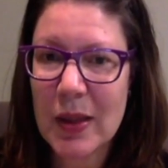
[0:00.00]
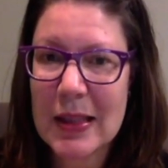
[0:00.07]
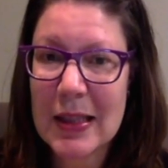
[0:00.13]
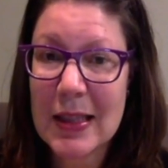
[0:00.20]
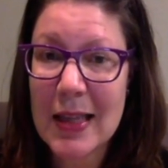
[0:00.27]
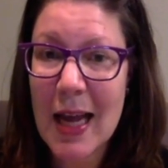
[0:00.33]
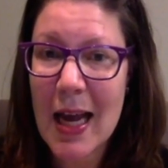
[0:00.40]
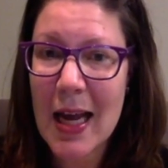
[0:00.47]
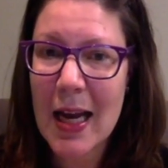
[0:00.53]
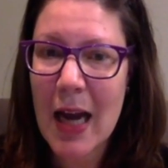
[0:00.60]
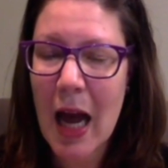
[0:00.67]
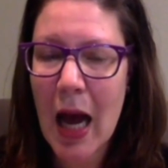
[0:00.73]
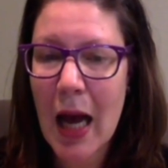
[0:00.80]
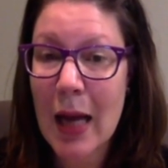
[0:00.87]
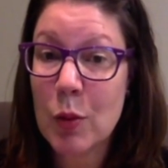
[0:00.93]
and
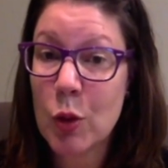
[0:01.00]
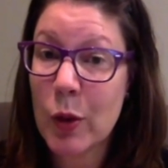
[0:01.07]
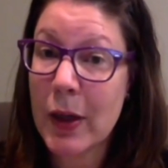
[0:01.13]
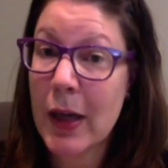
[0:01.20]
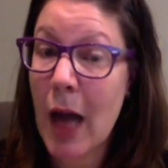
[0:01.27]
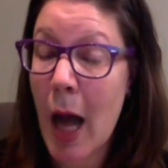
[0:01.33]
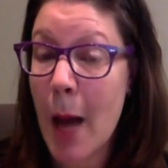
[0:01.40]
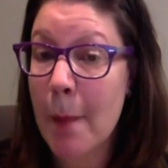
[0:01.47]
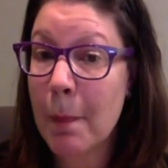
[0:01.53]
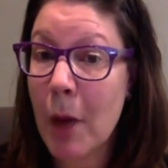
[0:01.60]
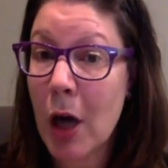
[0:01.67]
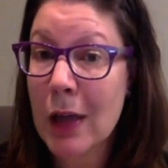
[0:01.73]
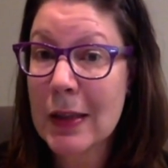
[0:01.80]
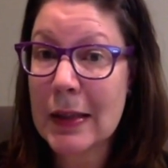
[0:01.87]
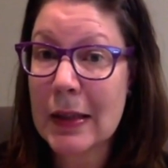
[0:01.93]
today I am doing an
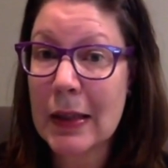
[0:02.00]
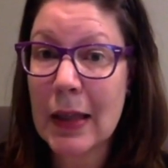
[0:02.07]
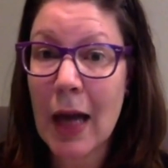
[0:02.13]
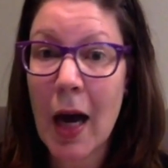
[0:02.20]
unboxing